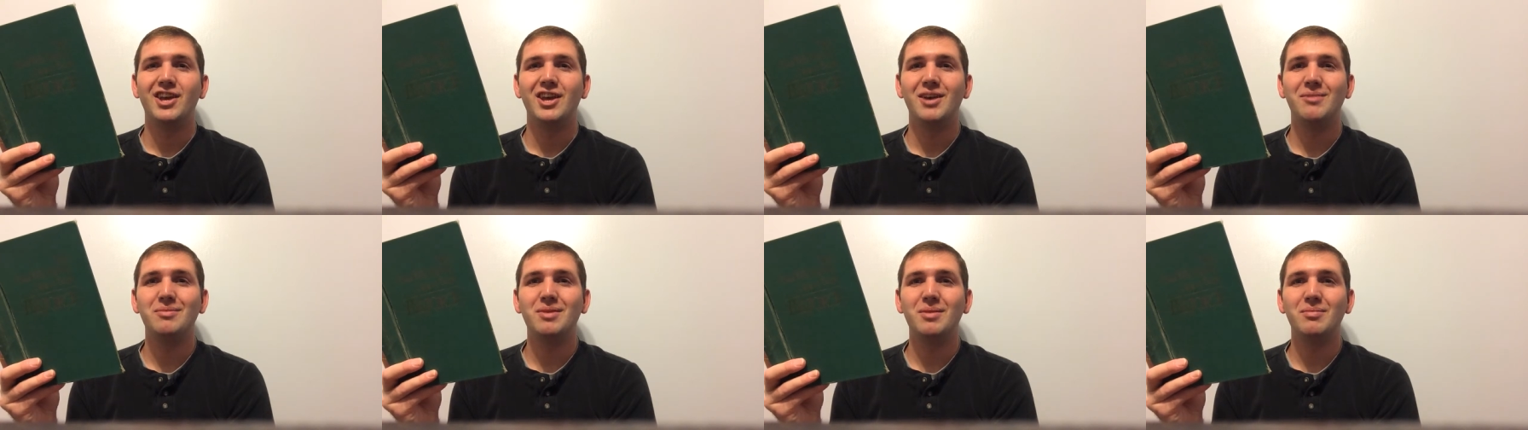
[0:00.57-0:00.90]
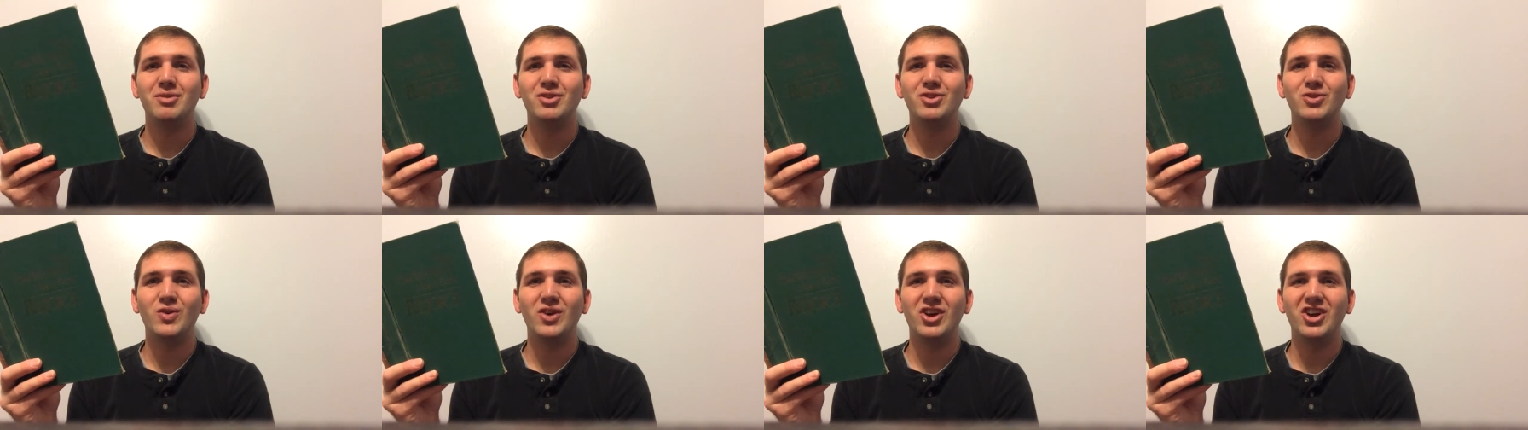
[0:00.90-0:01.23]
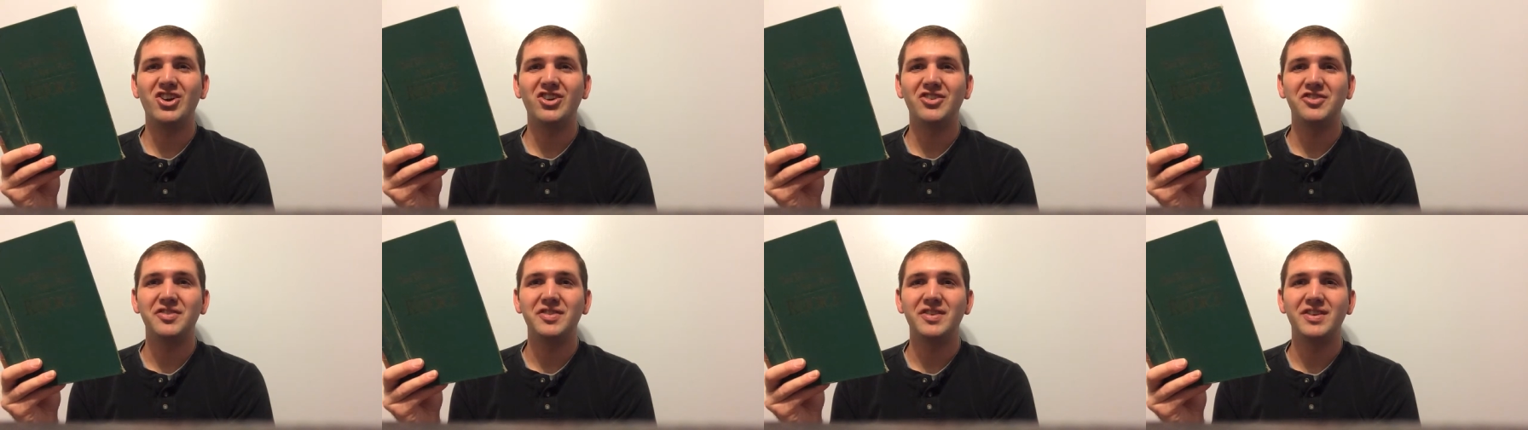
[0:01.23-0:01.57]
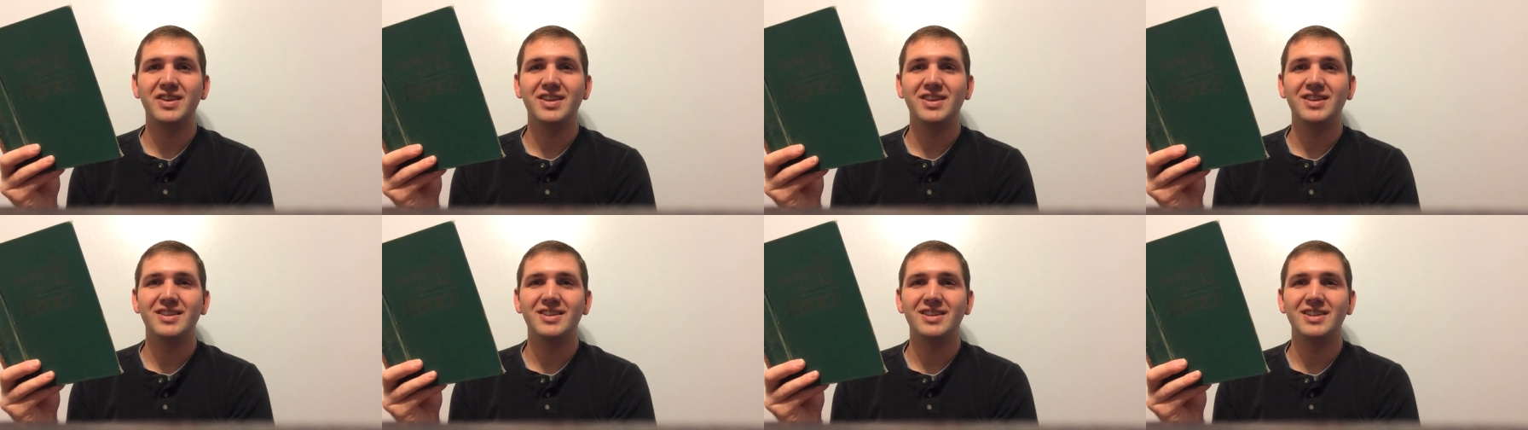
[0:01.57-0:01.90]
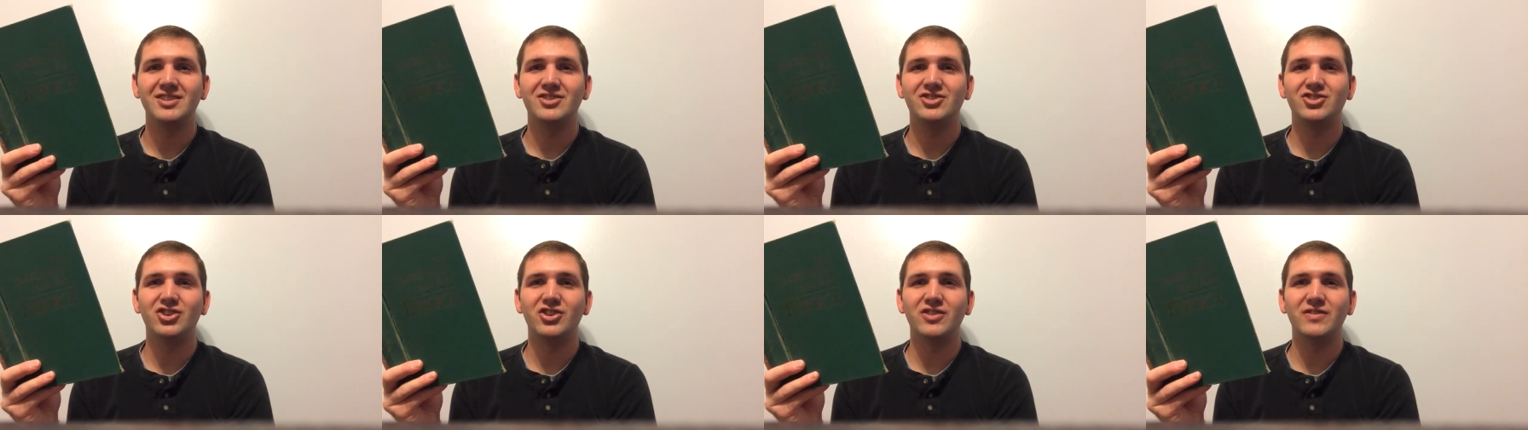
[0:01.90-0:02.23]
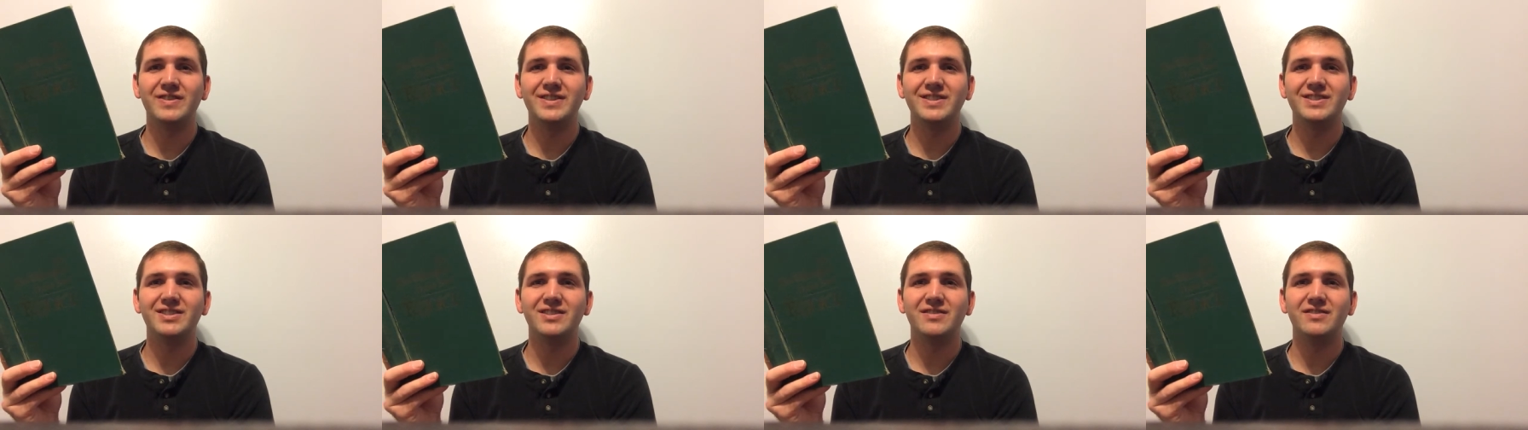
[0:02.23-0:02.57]
Hymn number 12, Ye
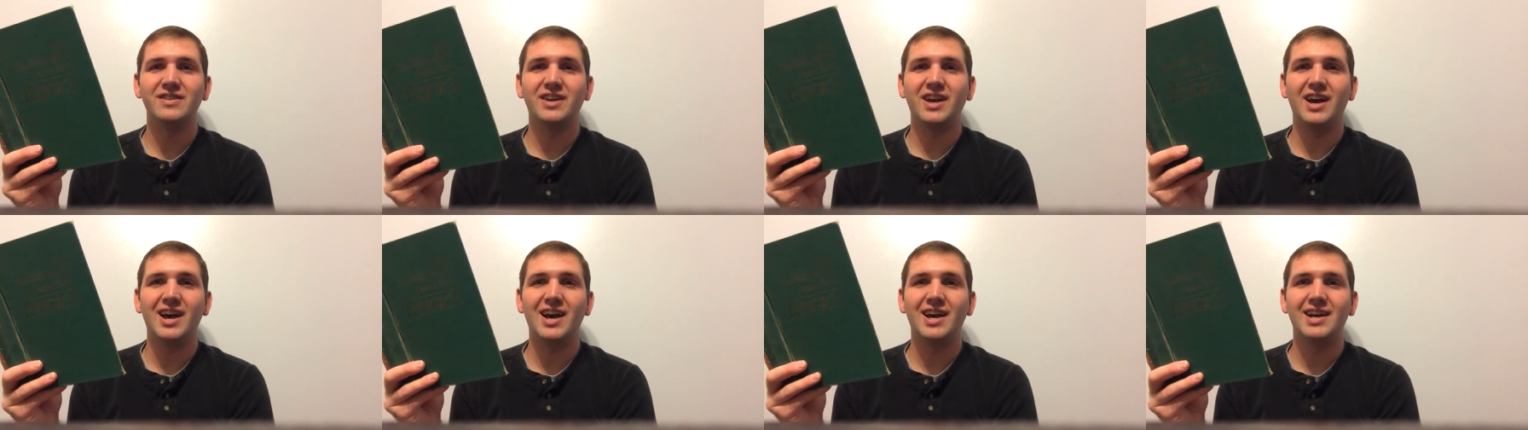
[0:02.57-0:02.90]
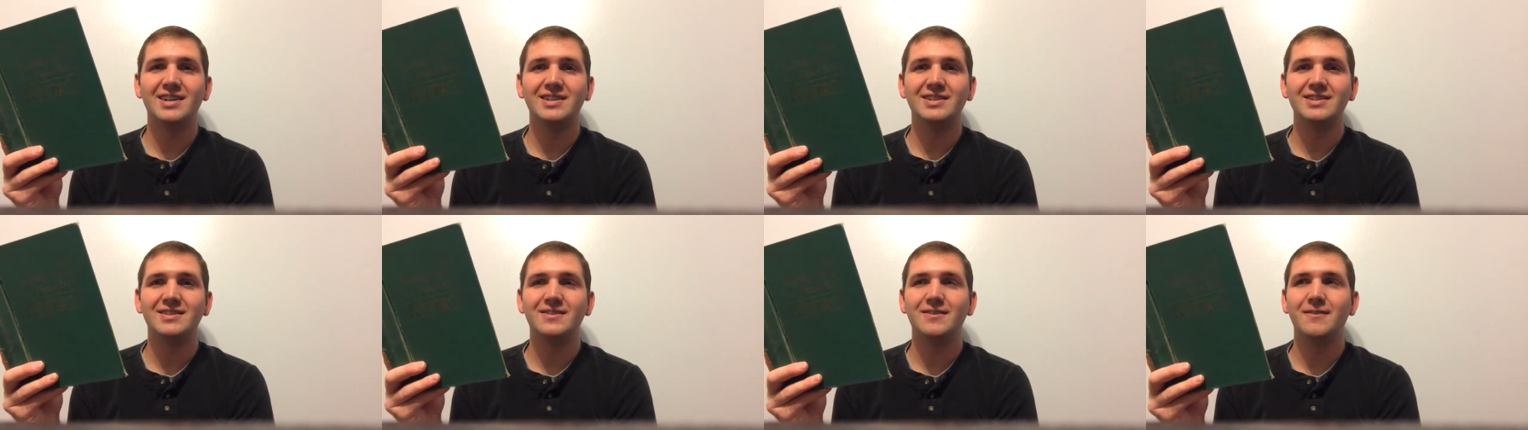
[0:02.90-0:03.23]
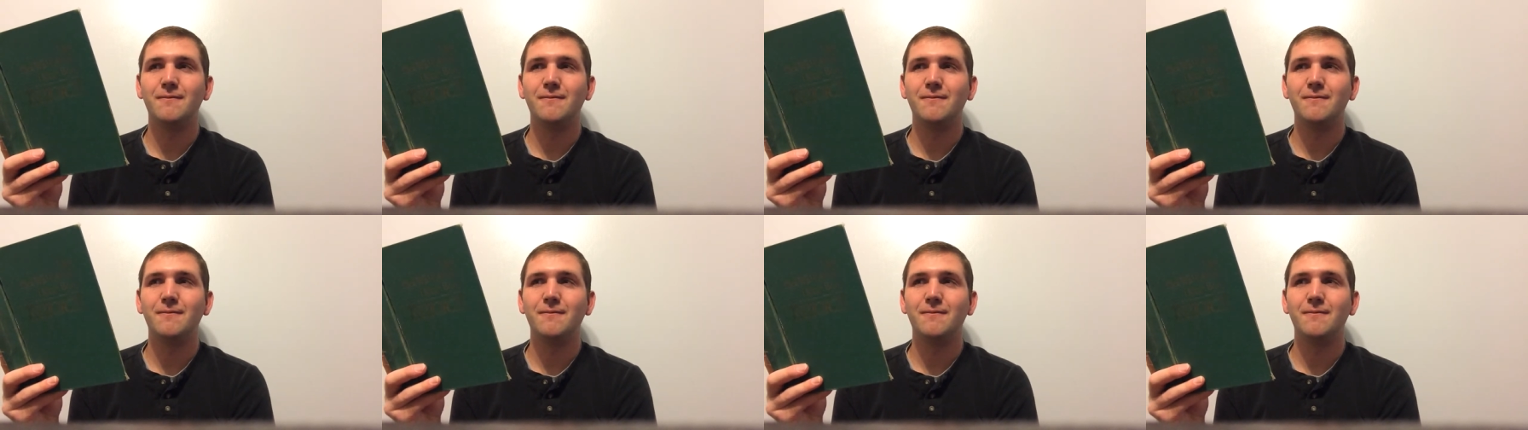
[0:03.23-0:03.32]
Servants of God.